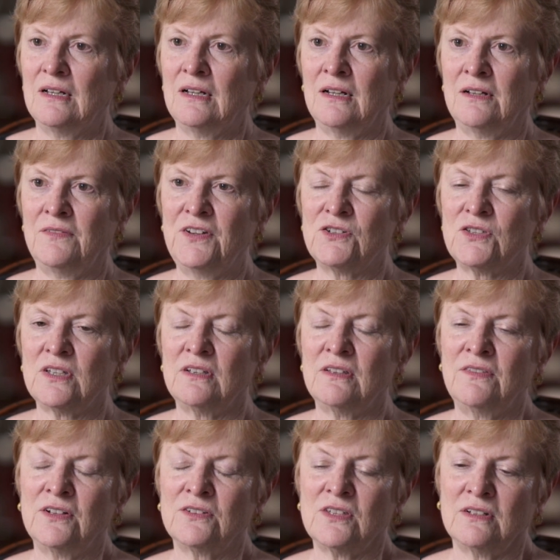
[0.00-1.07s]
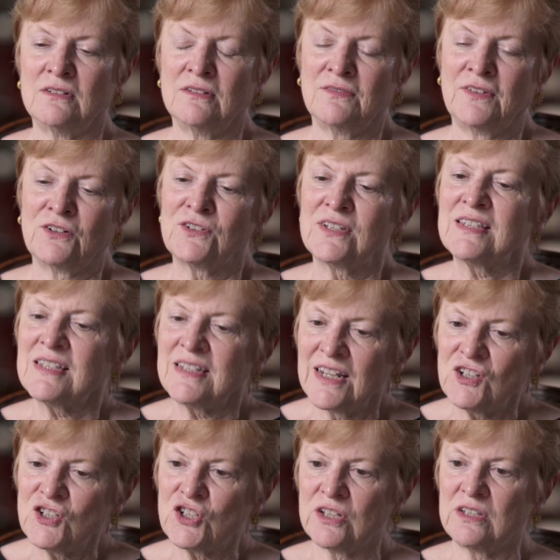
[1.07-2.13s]
There are
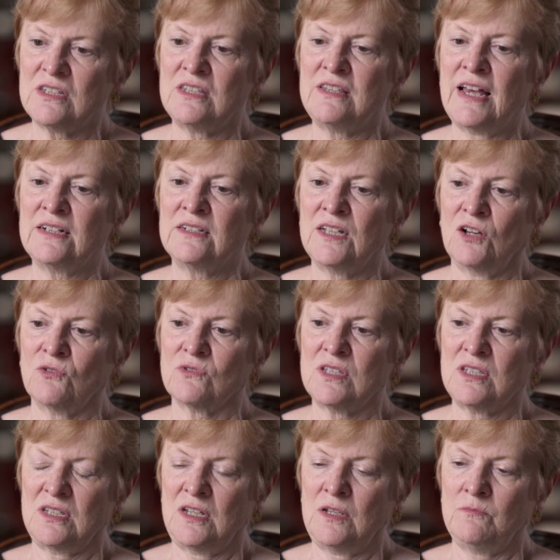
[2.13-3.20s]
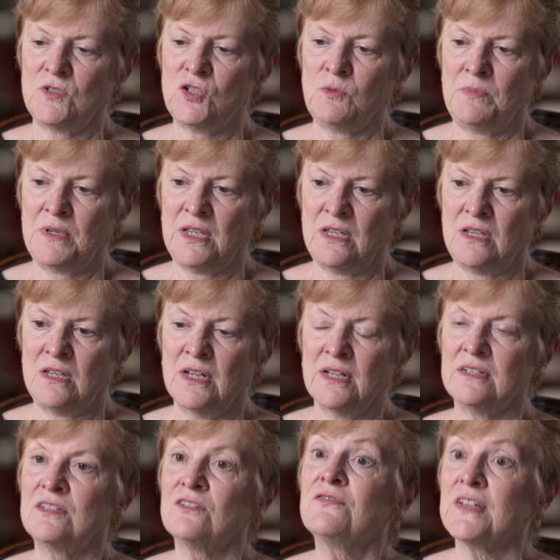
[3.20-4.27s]
distinctions that don't seem to be
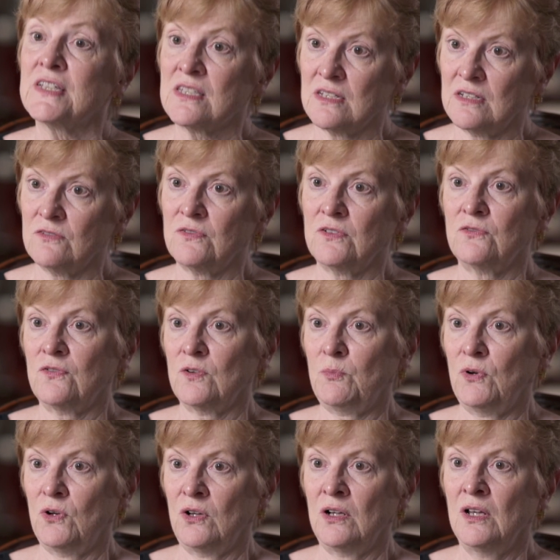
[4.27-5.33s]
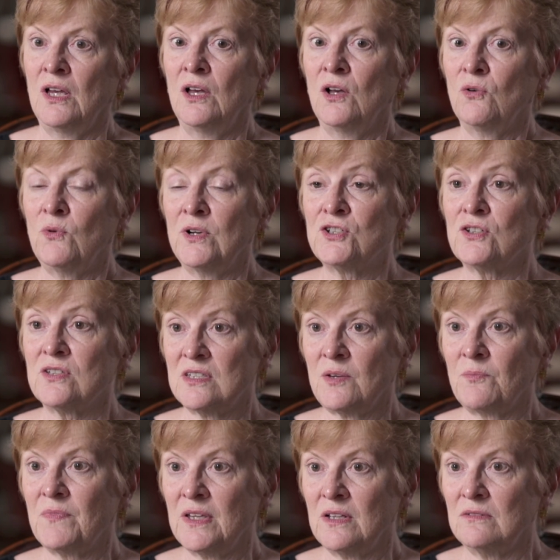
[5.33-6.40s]
divisive for Paul, which is
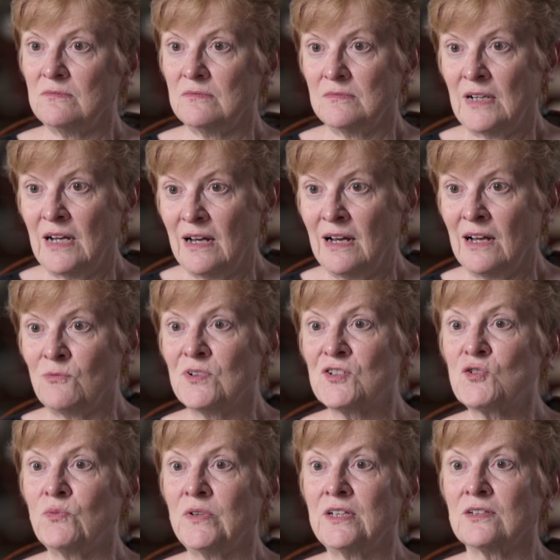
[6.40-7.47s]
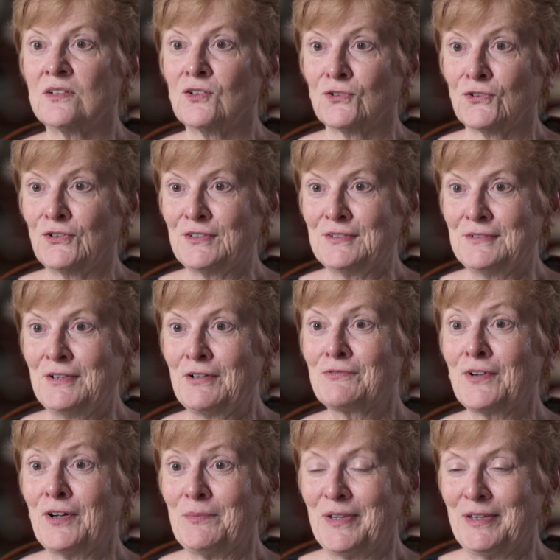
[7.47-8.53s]
something I wish we could learn
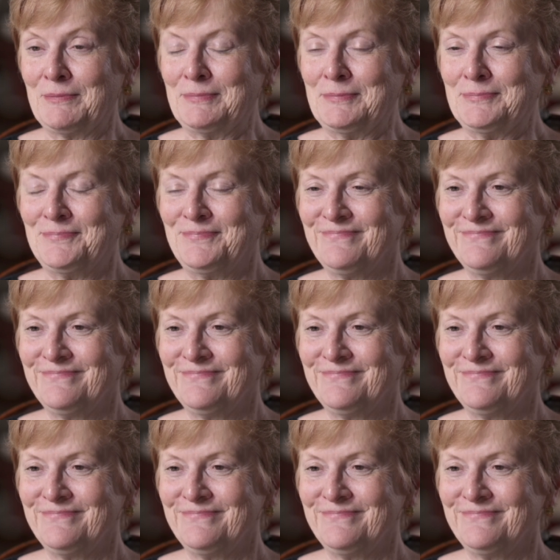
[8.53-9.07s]
from him.